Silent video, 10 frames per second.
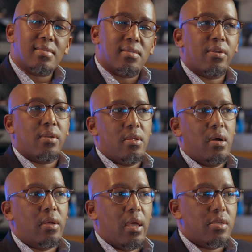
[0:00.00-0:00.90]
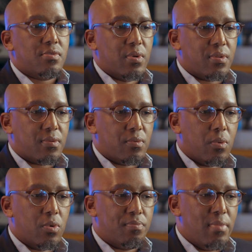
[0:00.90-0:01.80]
started at a young age
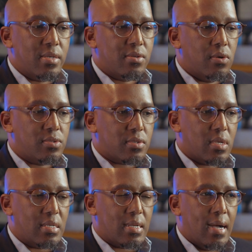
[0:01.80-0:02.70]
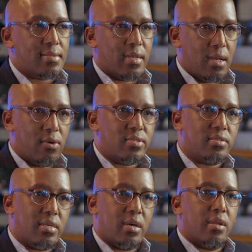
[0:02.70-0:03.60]
with mentors and guys that I looked
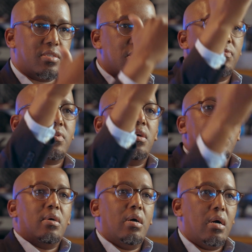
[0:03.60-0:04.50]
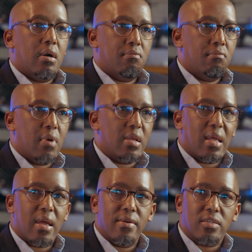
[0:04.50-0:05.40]
at that had achieved in
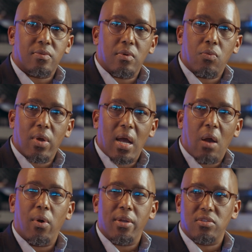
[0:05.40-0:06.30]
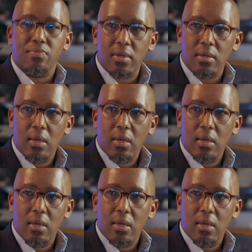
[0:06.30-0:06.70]
areas where I wanted to be.